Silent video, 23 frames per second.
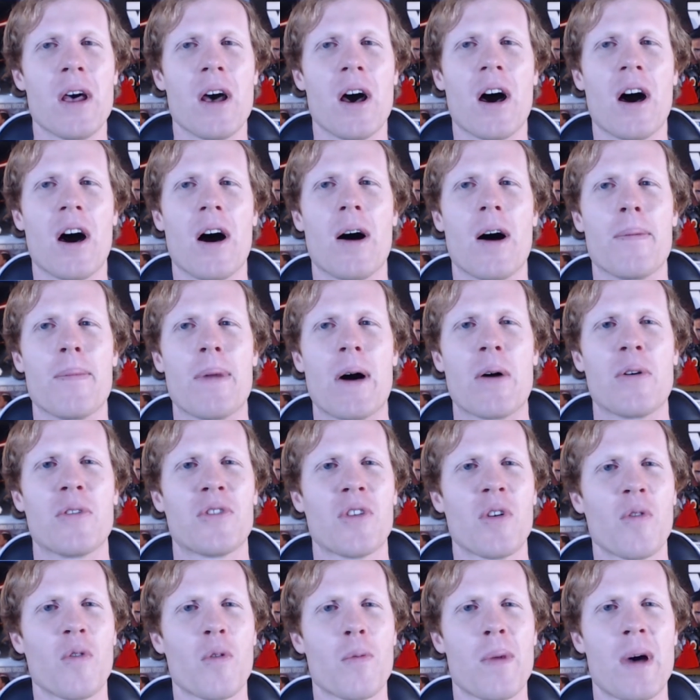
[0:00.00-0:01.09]
I was
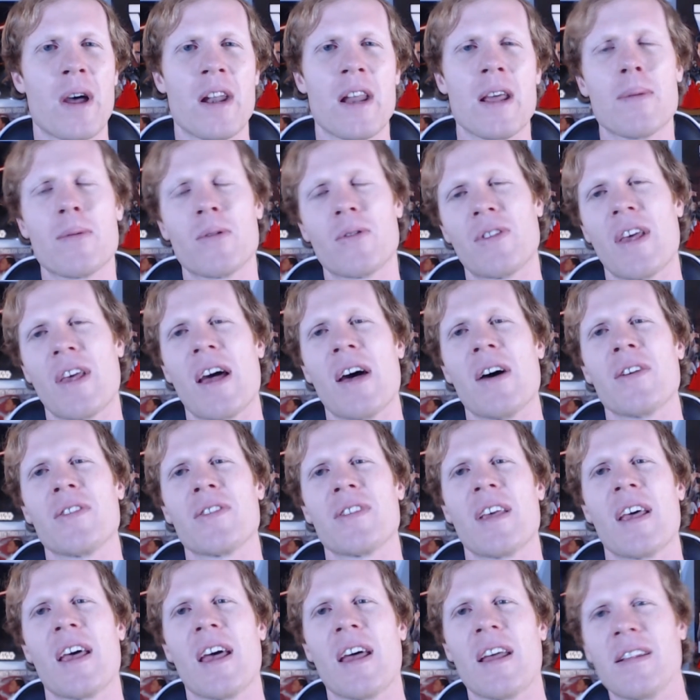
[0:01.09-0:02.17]
over at my neighbor's house,
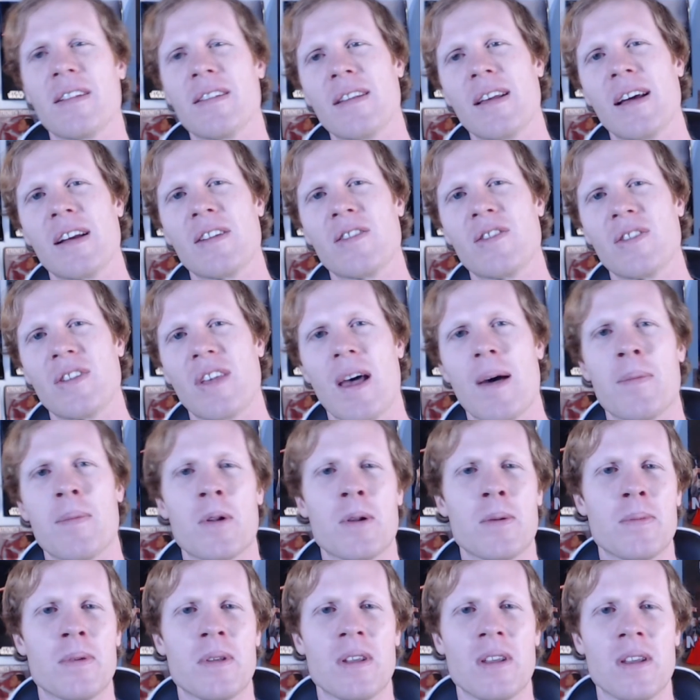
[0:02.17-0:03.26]
and I just happened
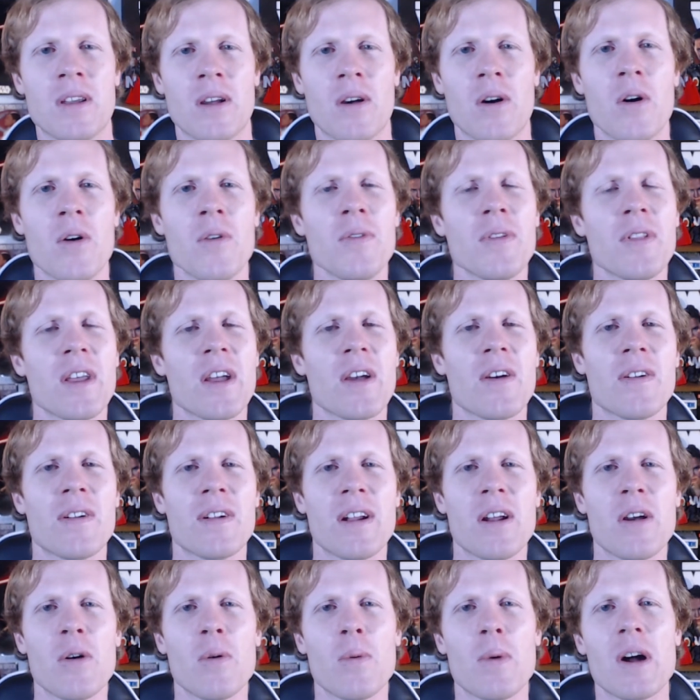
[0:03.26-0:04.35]
to be over there, and
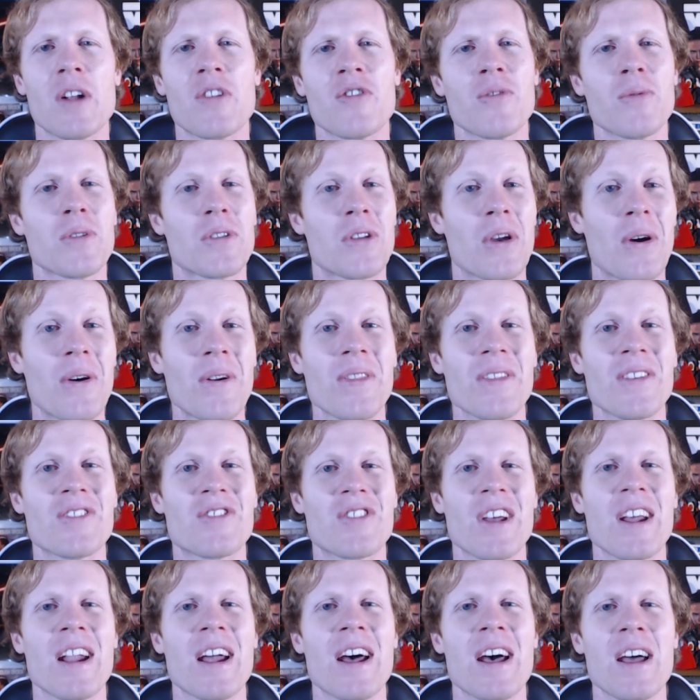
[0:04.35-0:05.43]
they were watching Return of the
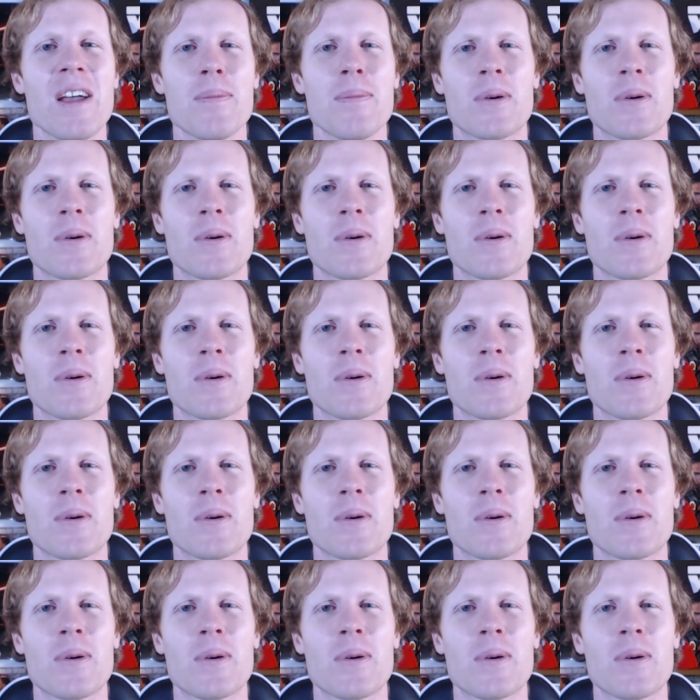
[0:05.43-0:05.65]
Jedi.